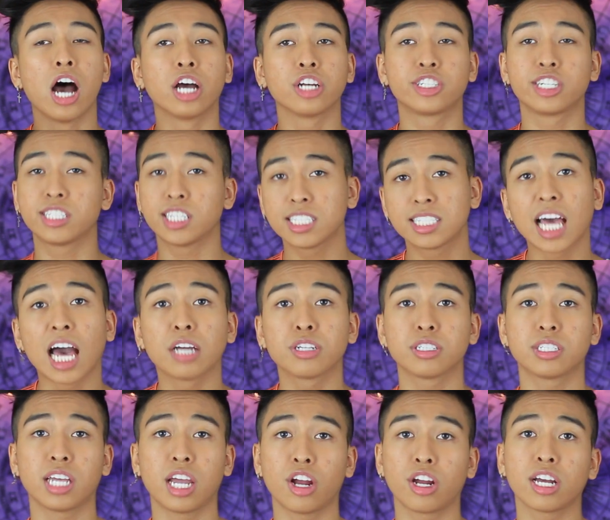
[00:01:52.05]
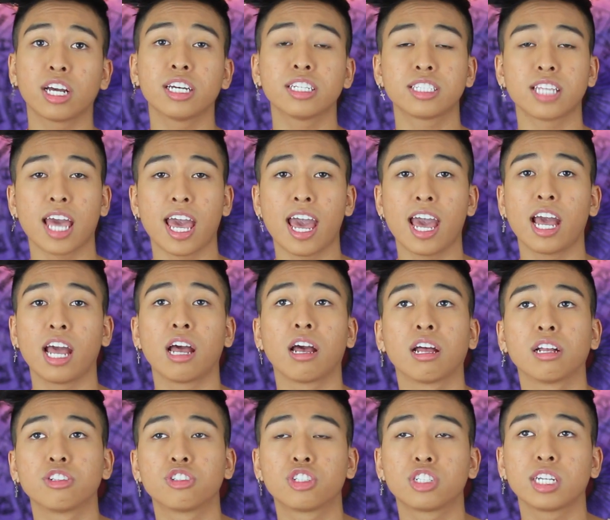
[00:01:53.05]
she's a Sagittarius,
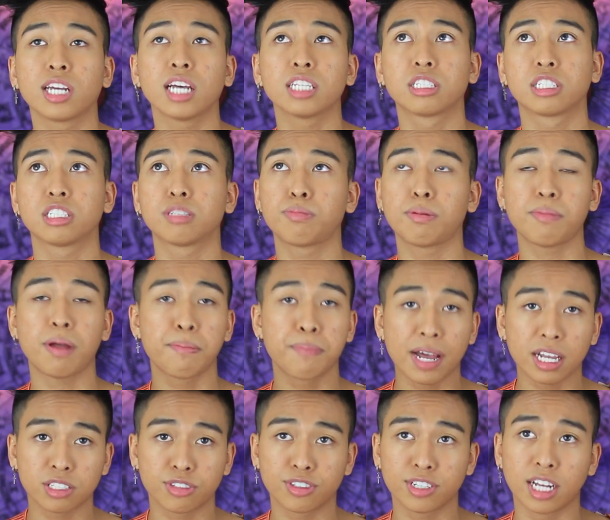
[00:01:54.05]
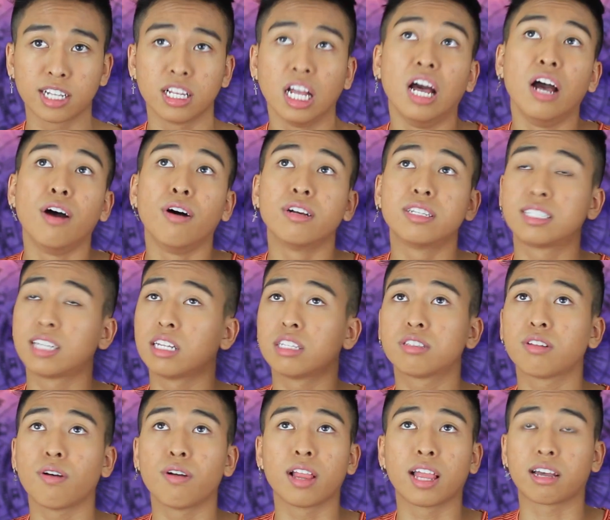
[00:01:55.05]
and she has just been my best friend
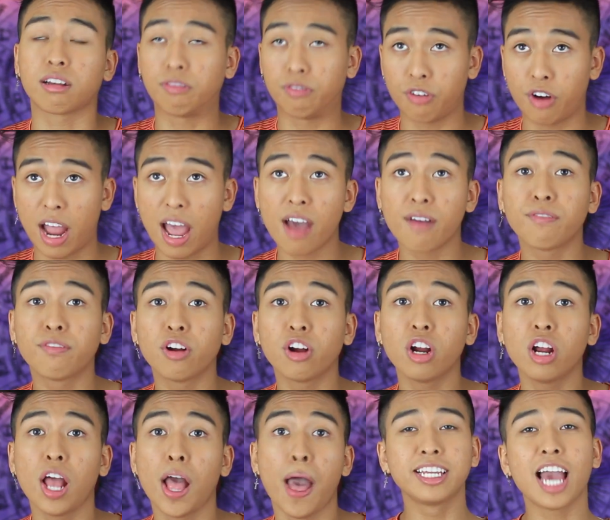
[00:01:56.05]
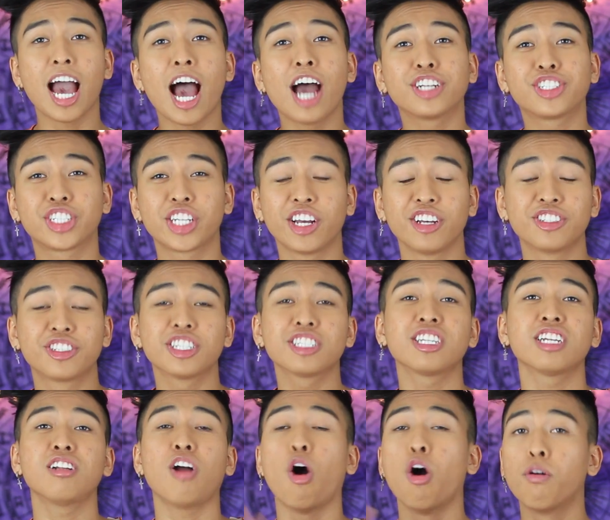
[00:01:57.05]
since like forever. Yeah, she's
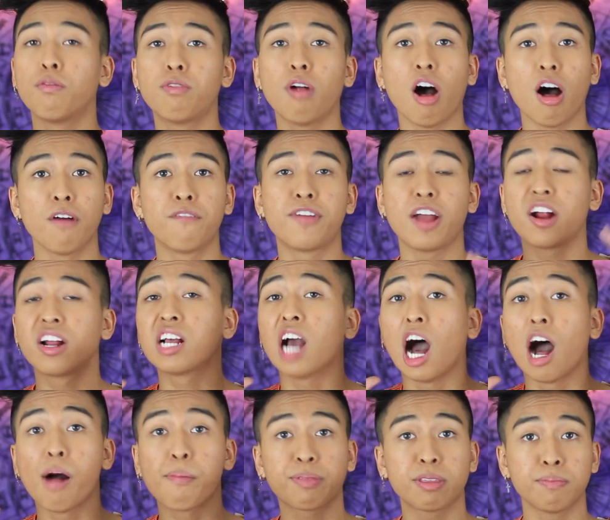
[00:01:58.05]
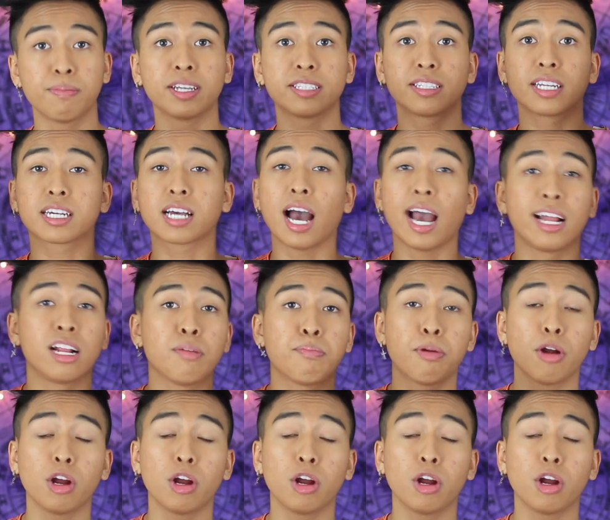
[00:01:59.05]
just an overall very optimistic kind of